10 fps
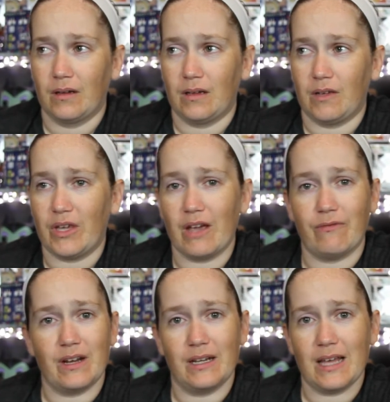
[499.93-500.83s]
if you can't
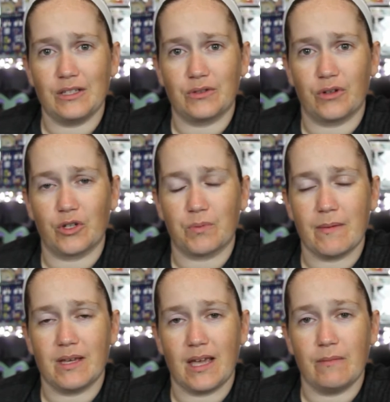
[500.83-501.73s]
find it at that store, there's probably
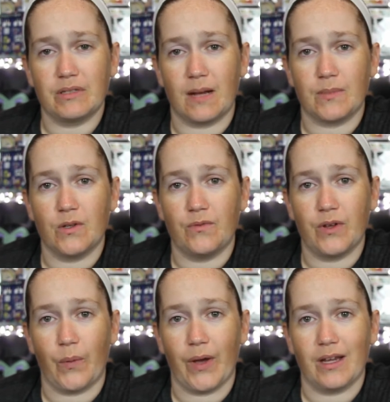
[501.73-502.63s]
a GameStop 2 feet
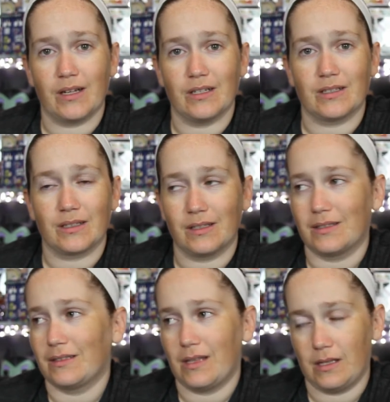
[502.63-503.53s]
away. Because, let's
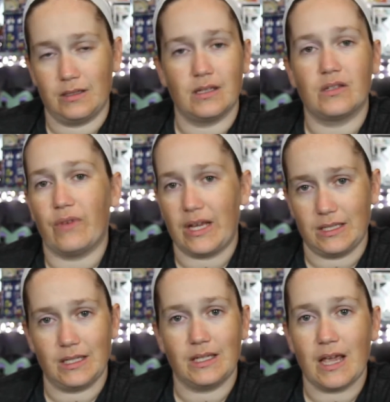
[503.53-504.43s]
just face
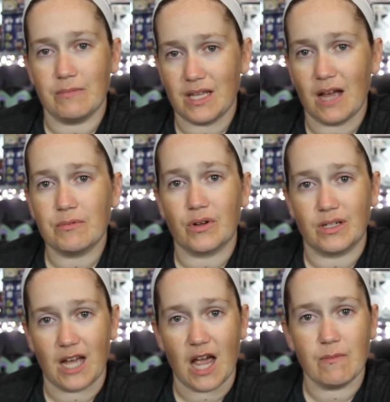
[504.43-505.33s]
it, GameStops are a
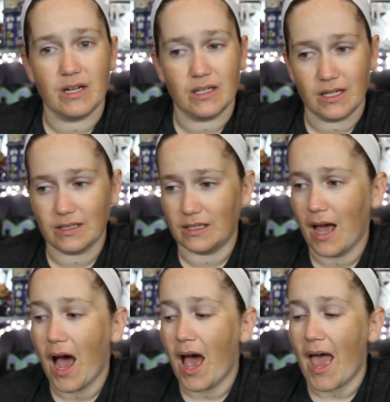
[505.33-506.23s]
dime and a dozen.
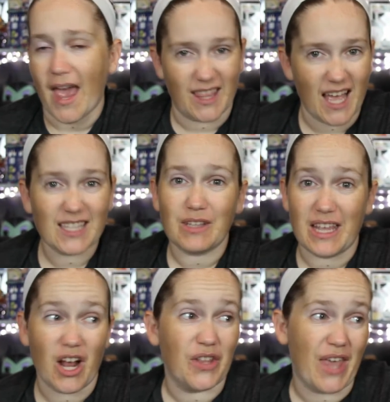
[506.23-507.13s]
And that's it
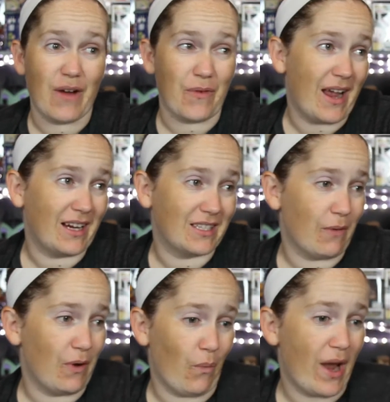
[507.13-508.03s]
on that rant. Because I
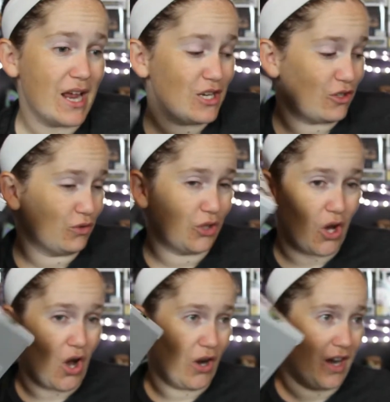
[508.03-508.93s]
went way too
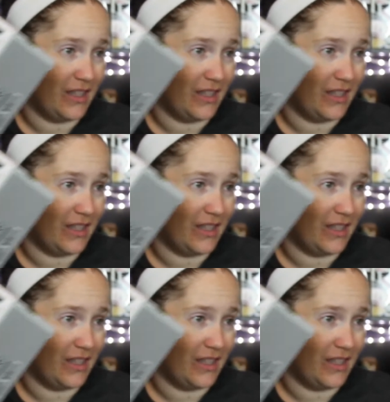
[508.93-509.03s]
long on